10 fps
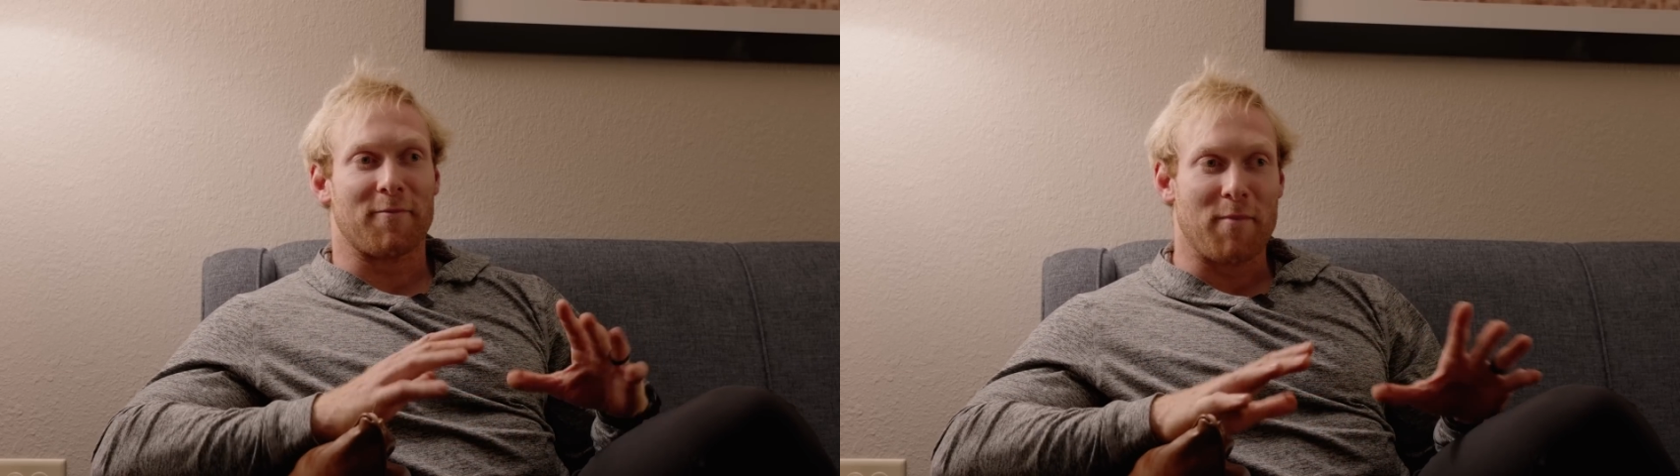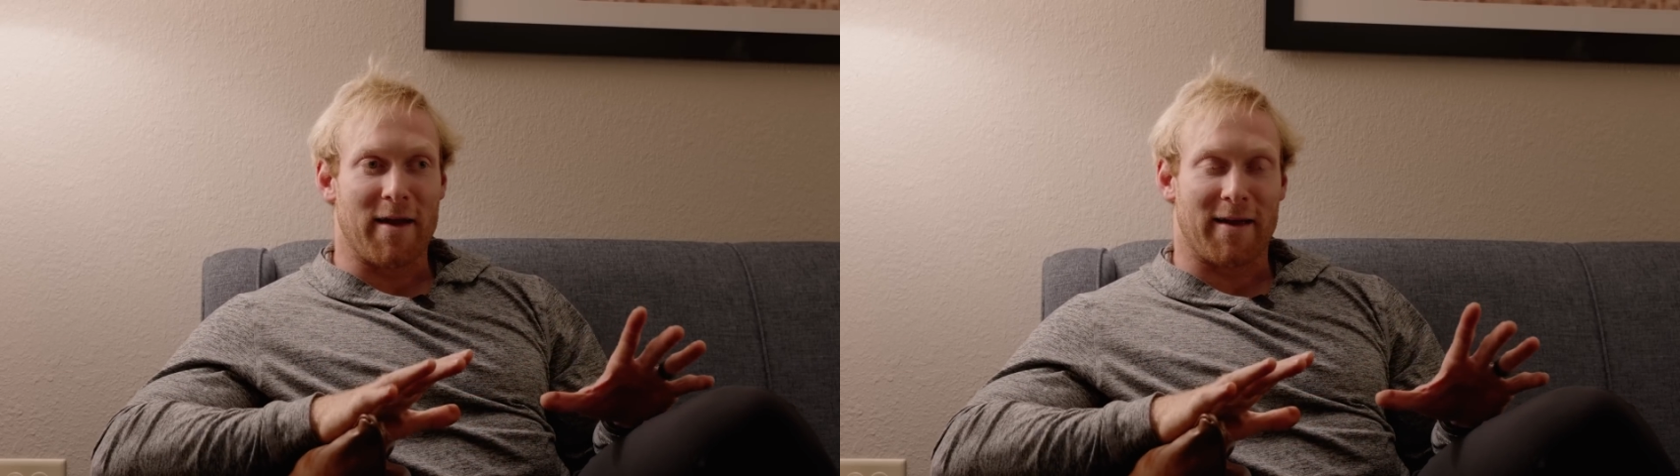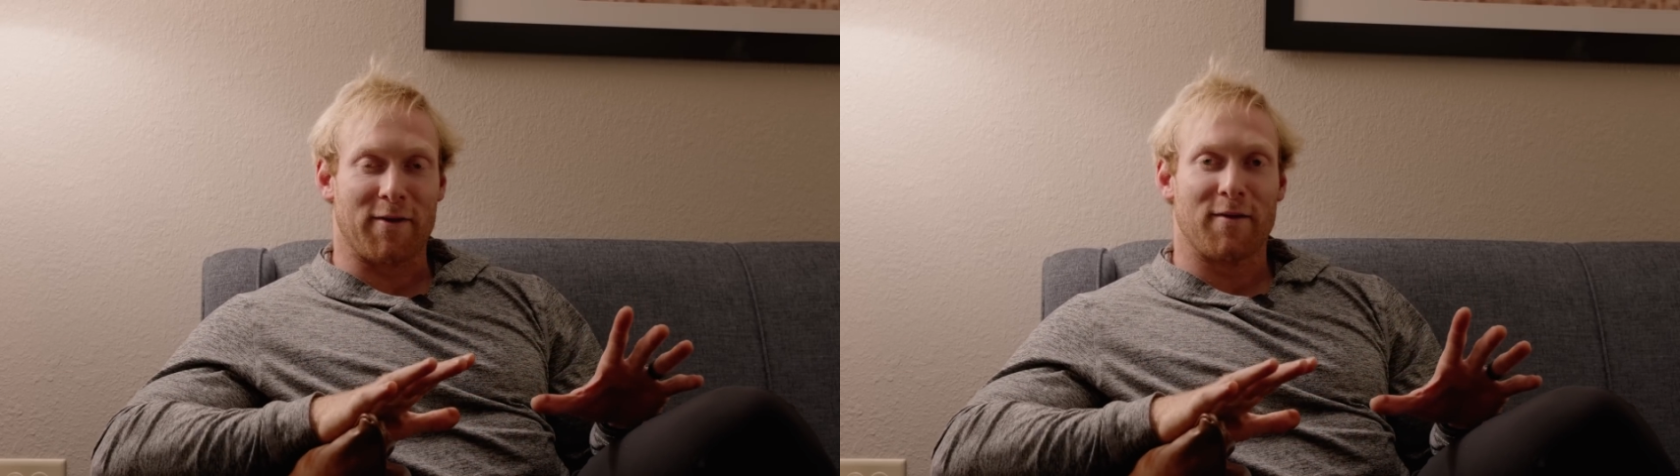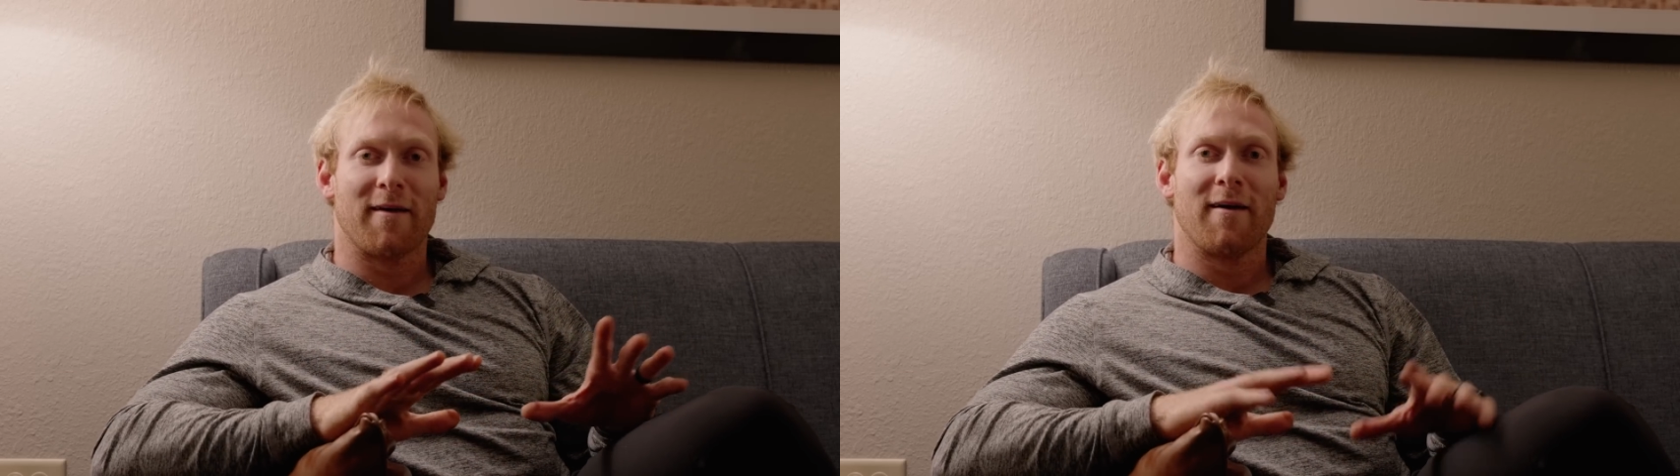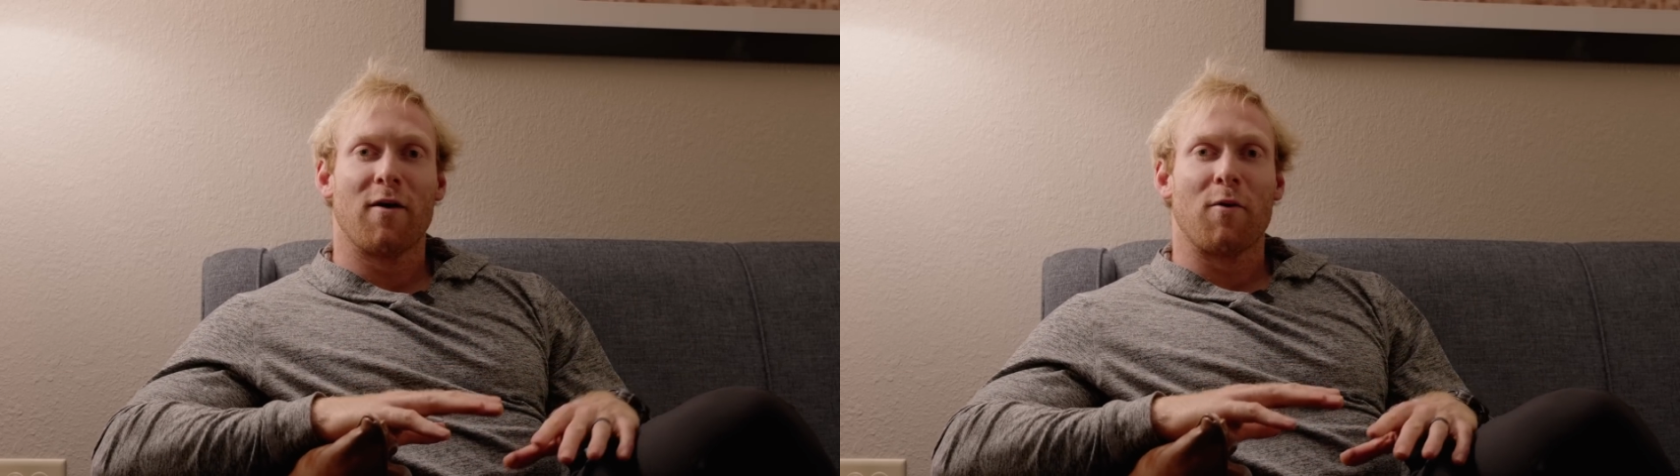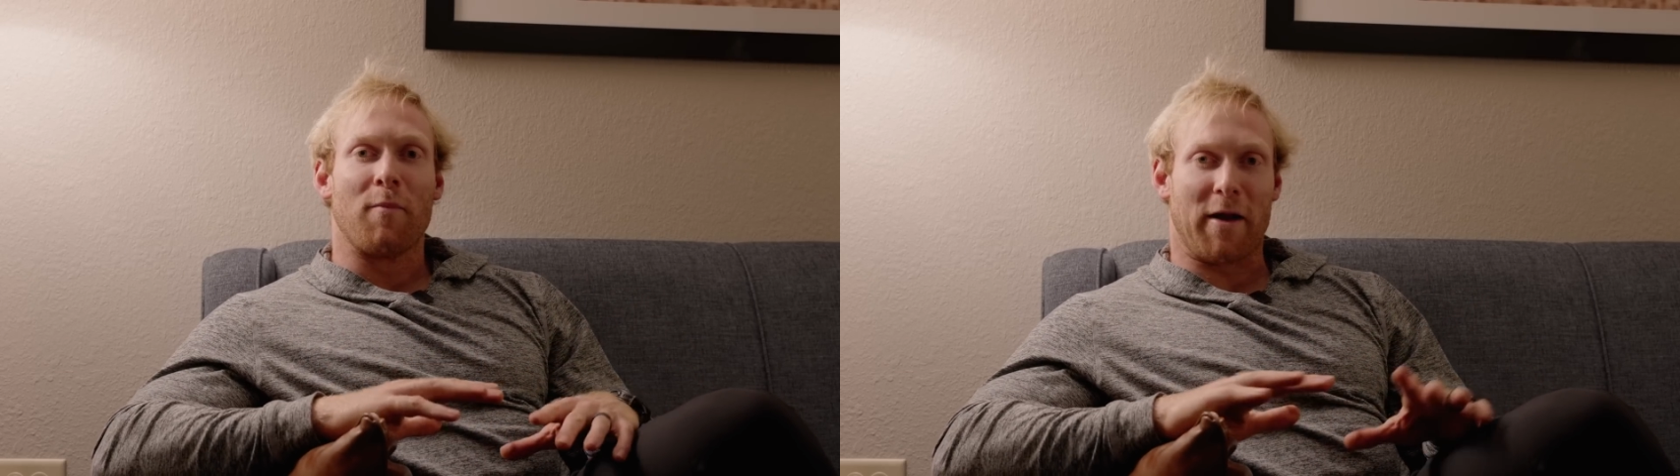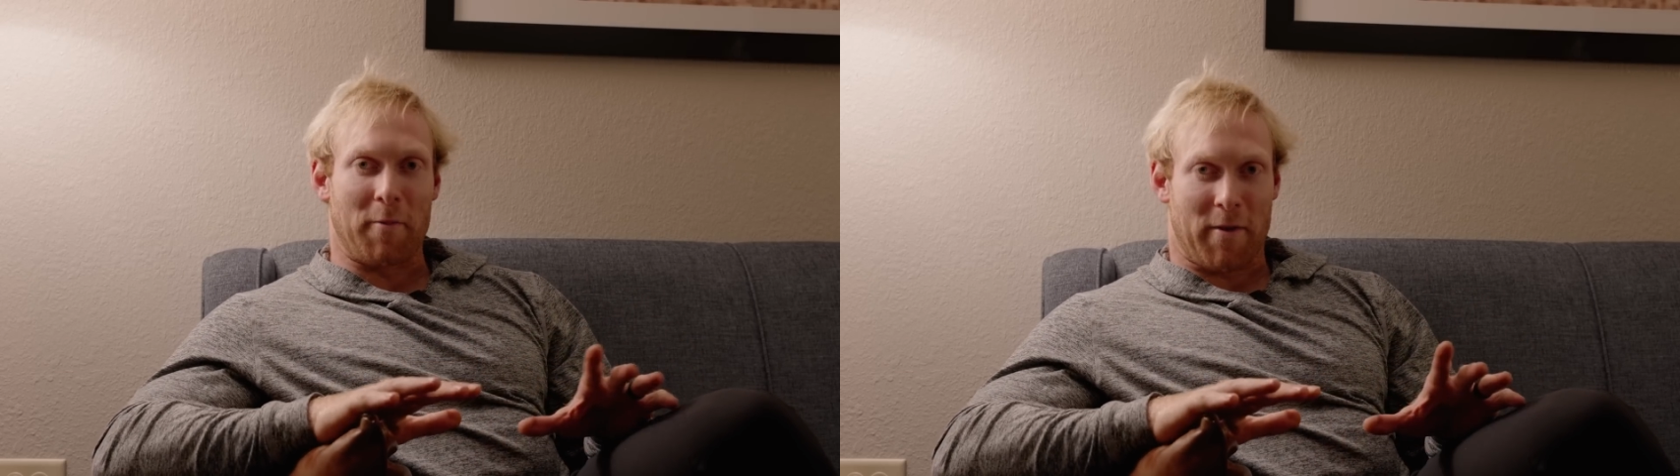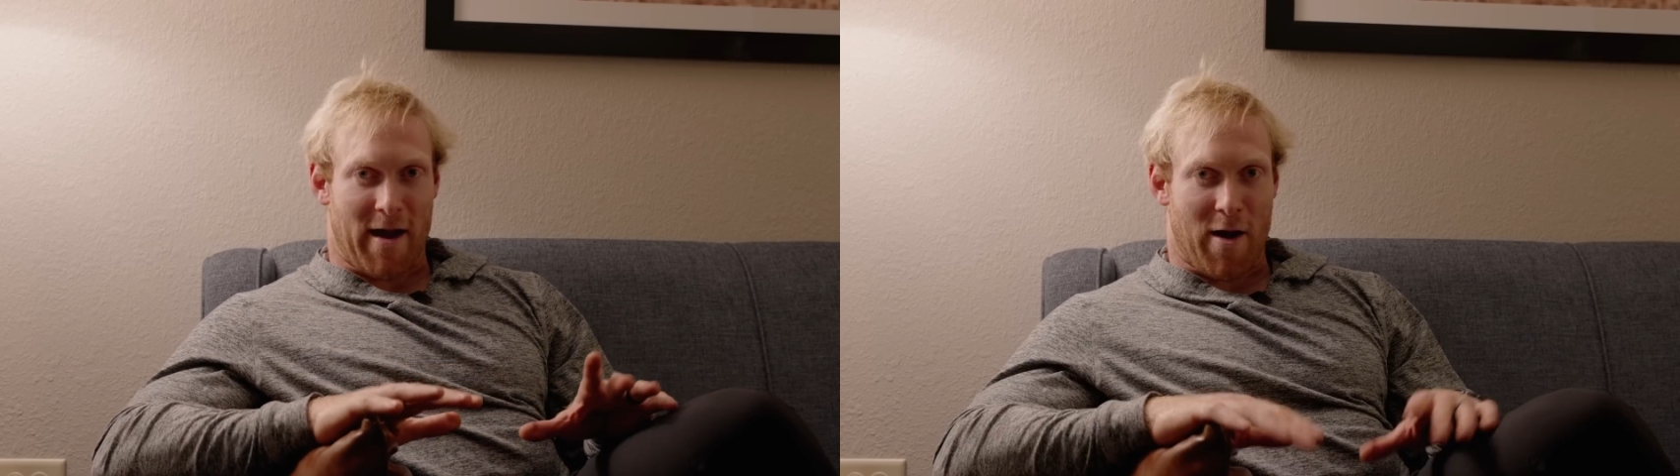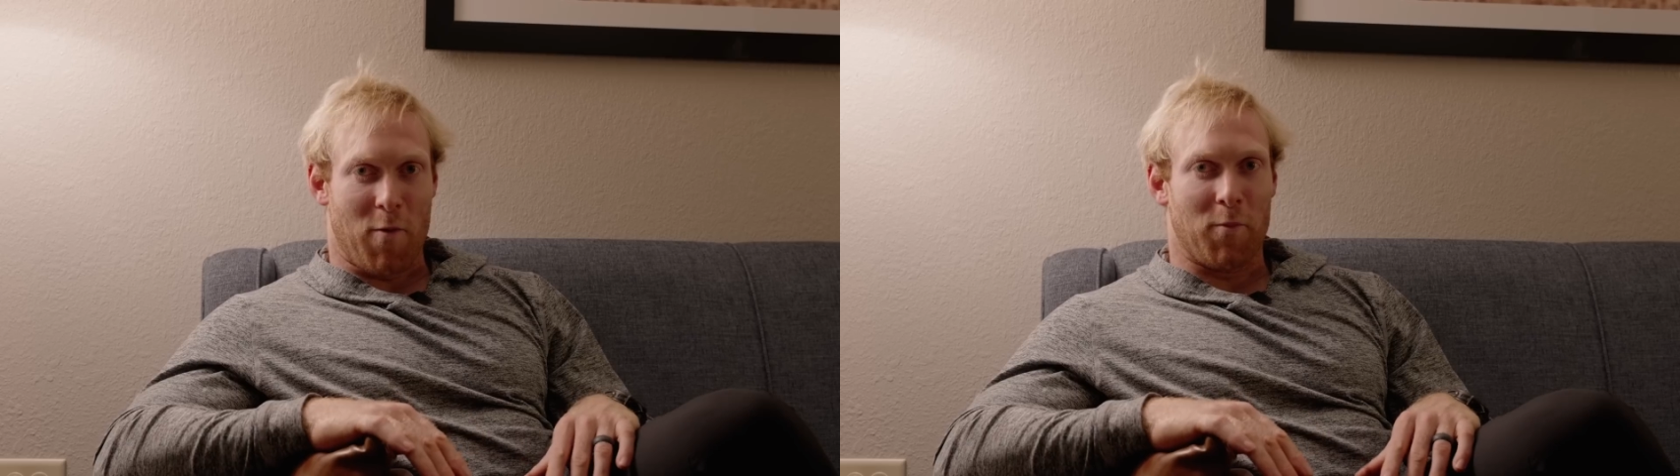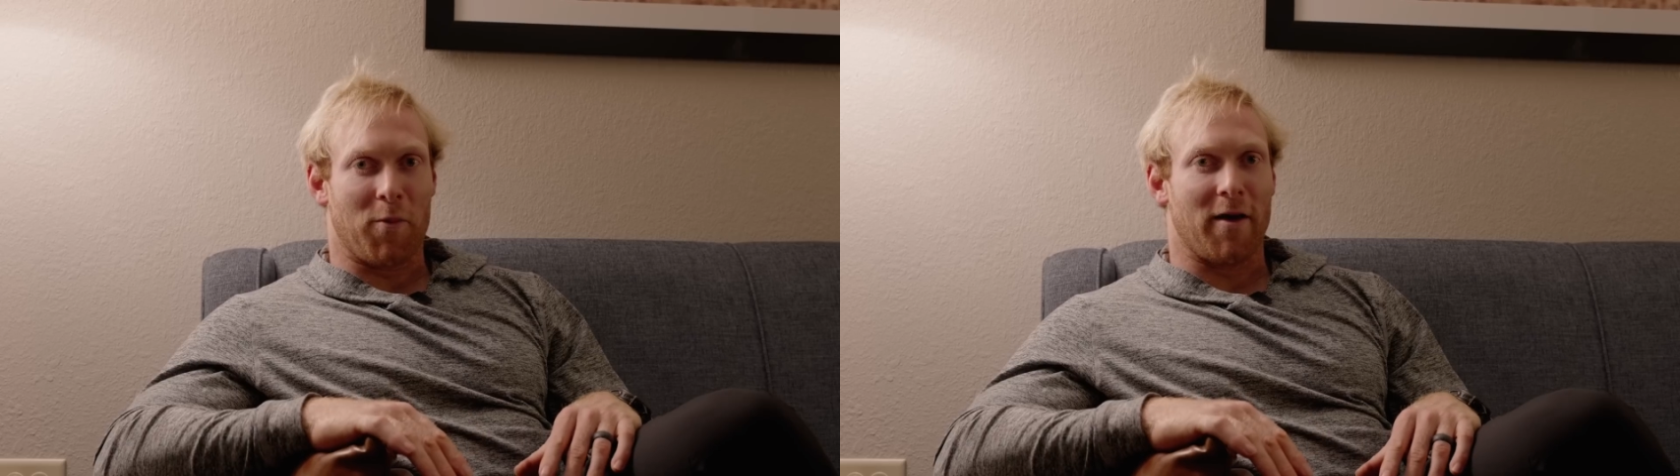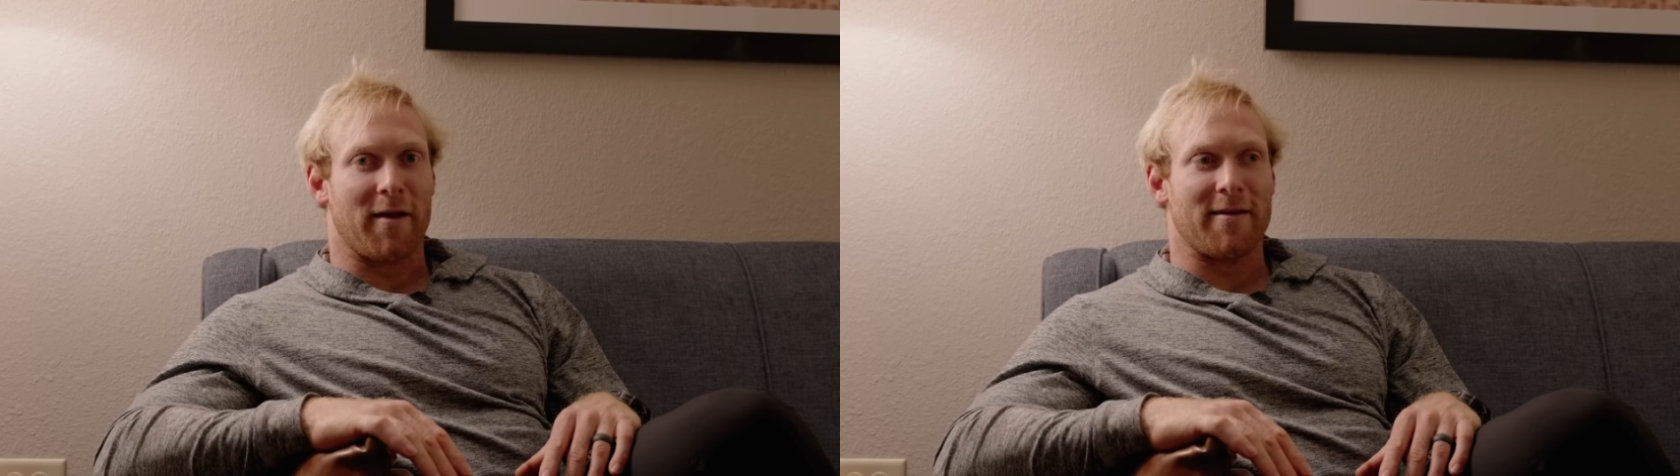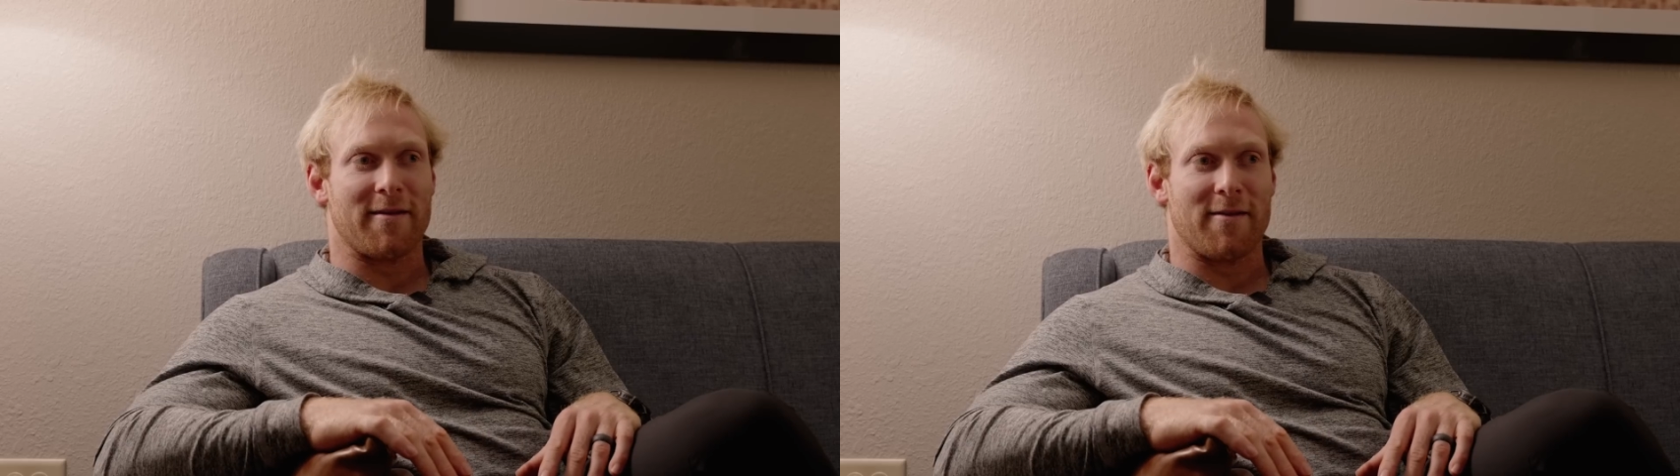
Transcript: make them count, but